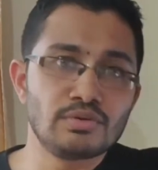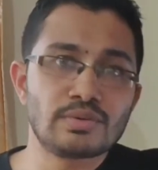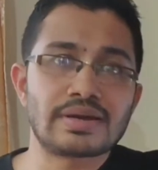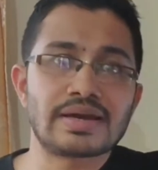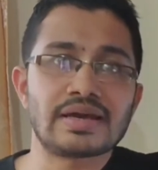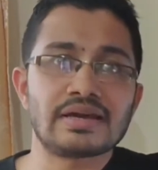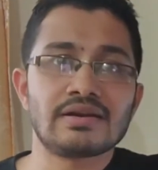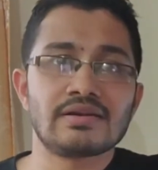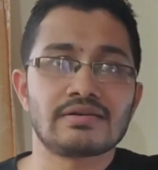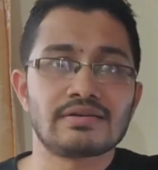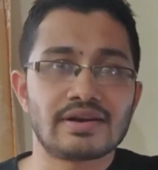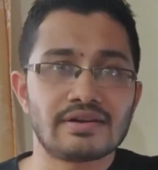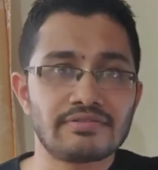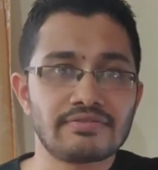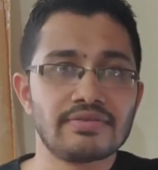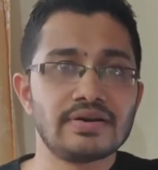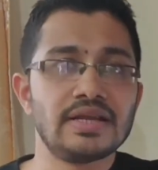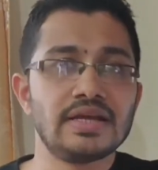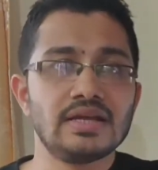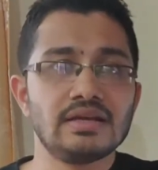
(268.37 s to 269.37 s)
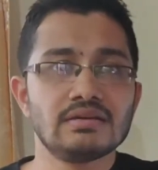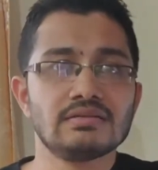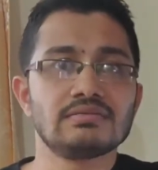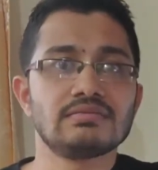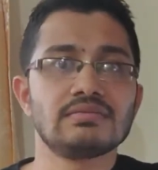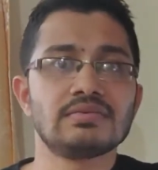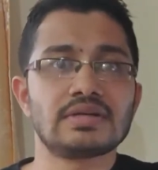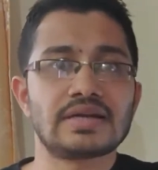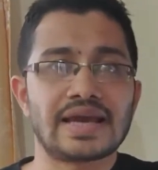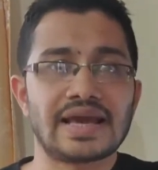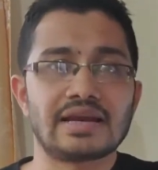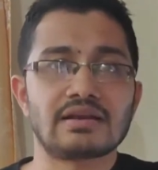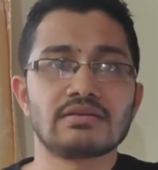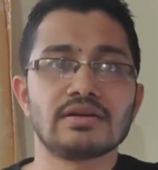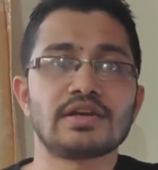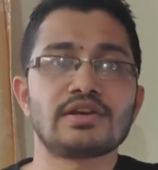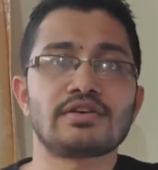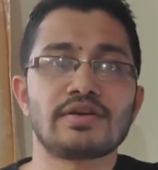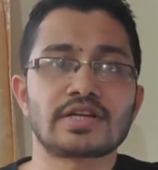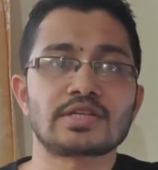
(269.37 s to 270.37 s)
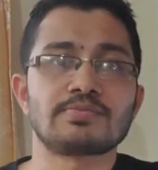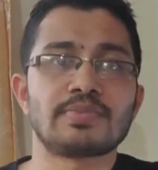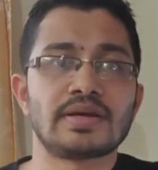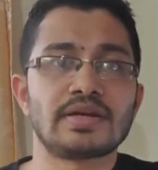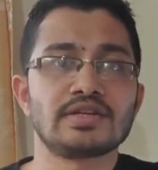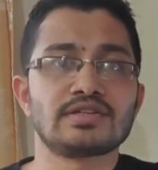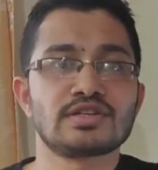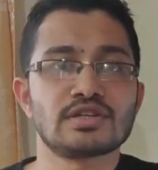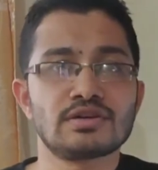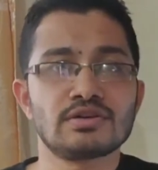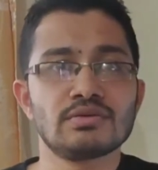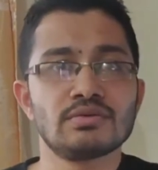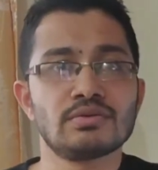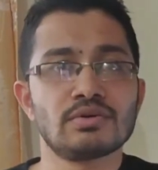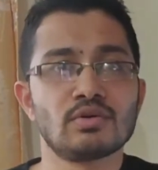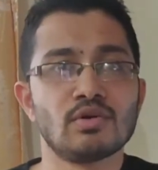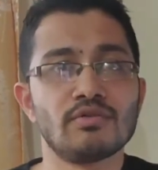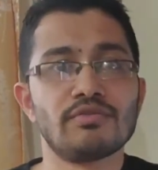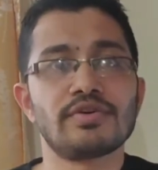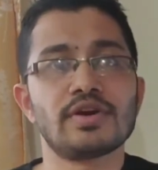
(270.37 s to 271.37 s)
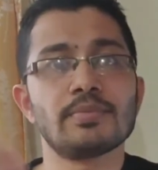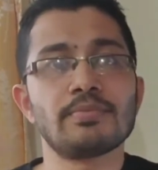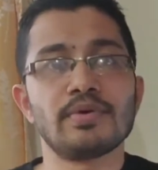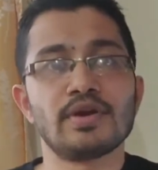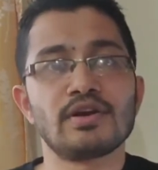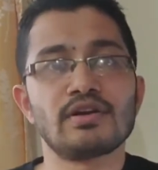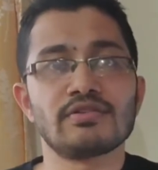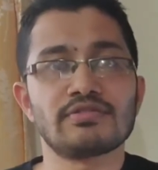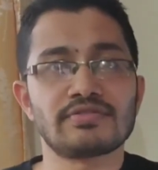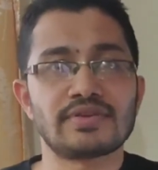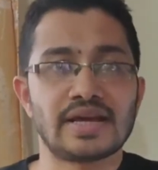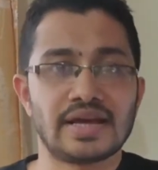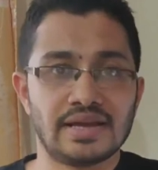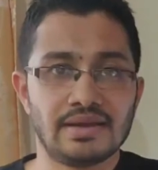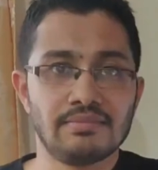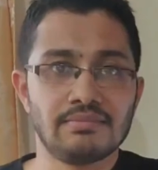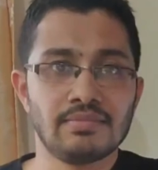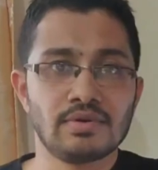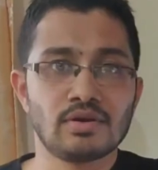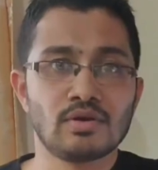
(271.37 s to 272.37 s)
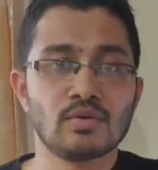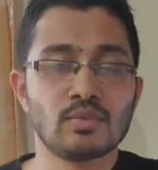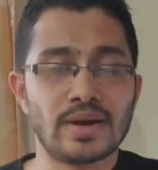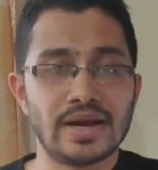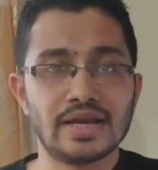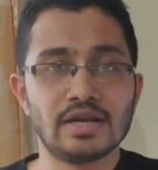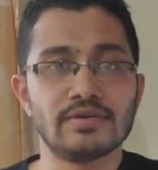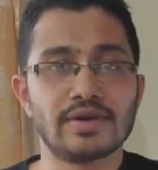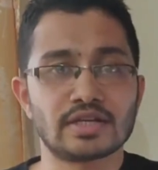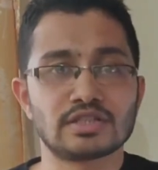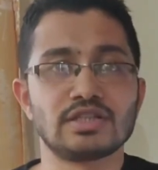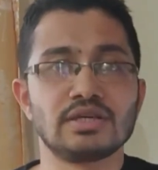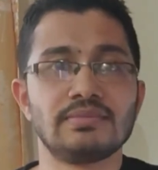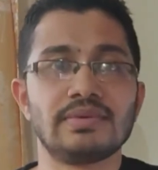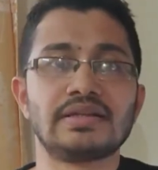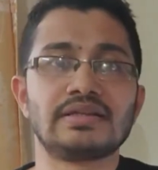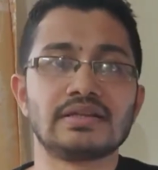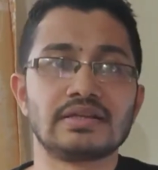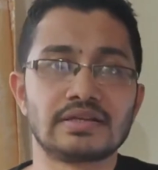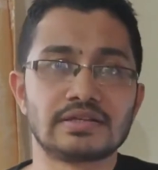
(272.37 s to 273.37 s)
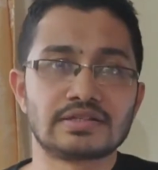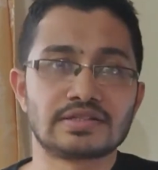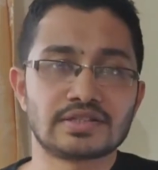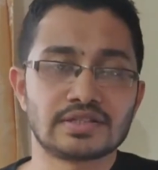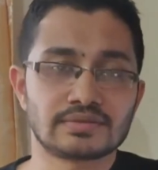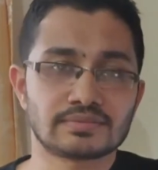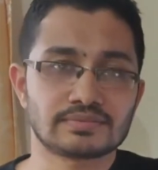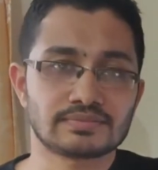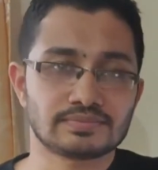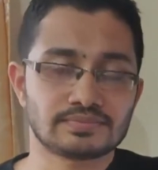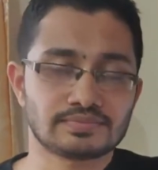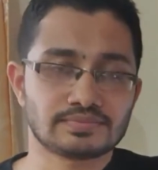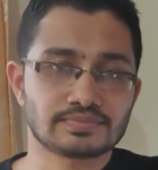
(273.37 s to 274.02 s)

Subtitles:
you can roughly calculate your expenditure over a period of time while you actually make the list.